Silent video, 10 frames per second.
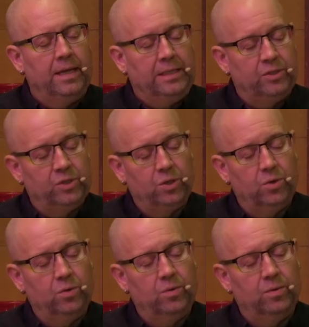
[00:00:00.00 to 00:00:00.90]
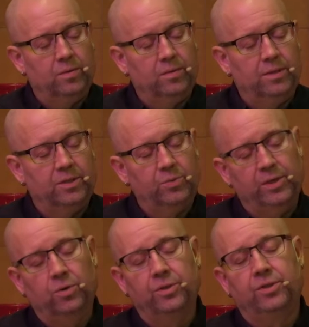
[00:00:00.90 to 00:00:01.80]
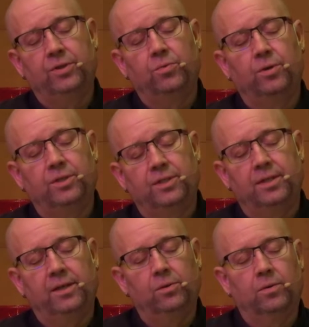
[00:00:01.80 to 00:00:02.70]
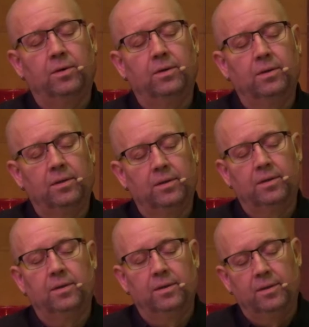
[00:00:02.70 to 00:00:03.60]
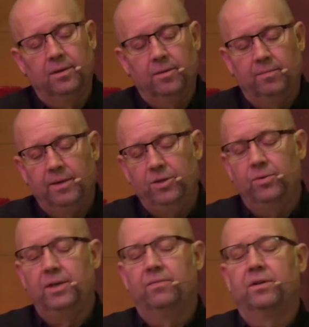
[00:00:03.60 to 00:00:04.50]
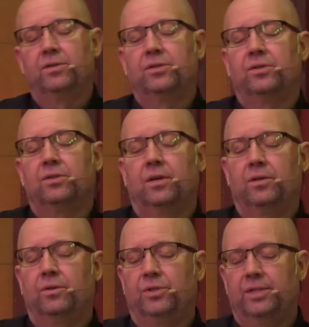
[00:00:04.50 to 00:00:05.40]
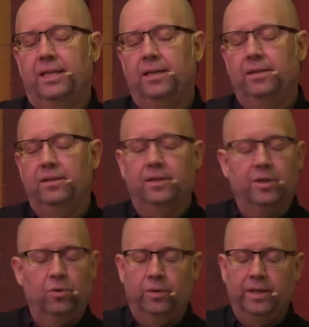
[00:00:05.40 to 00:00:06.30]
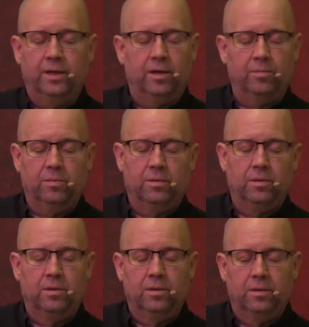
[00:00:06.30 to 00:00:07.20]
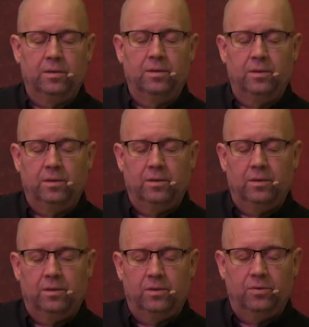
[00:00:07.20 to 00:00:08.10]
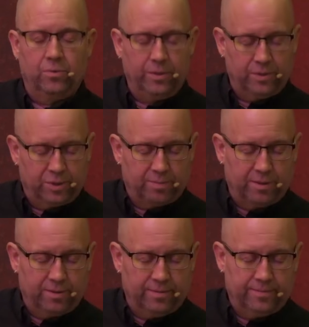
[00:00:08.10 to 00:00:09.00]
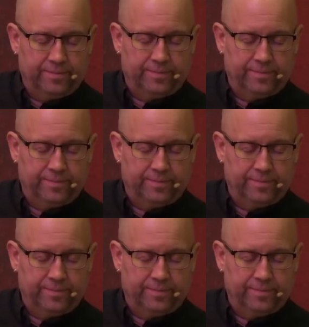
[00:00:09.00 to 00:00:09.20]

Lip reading: And so, as we go into your word today, Lord, may you give us understanding that can only come through your Spirit.